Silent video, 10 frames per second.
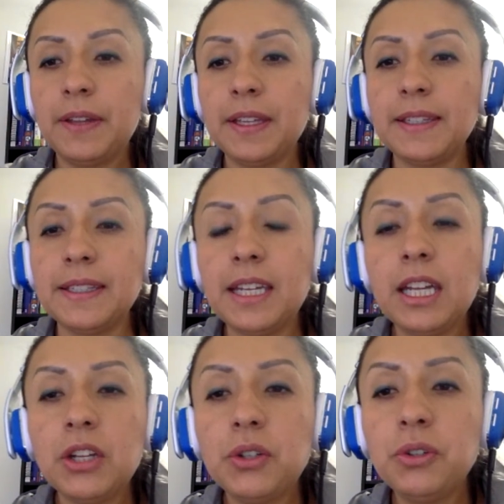See
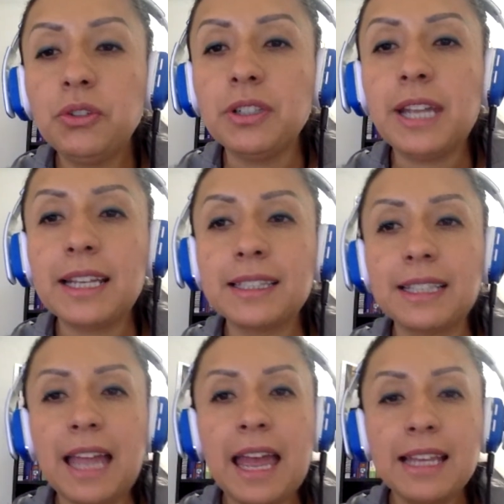you next
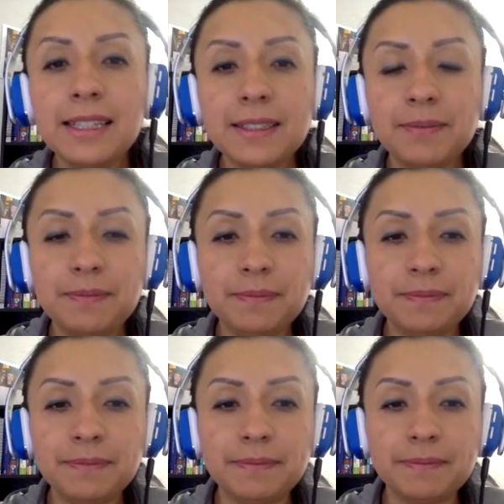
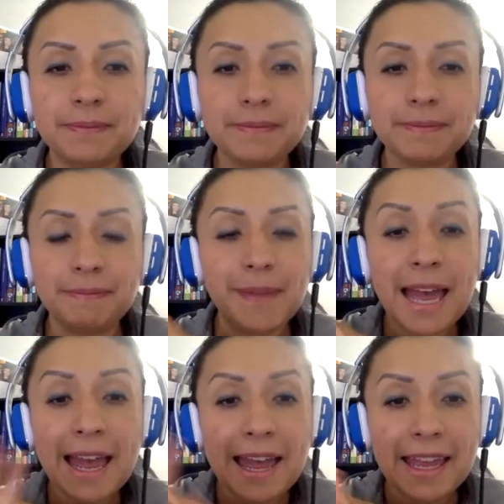class.
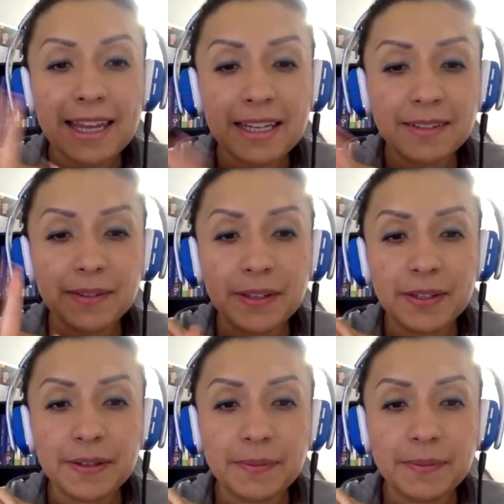Bye.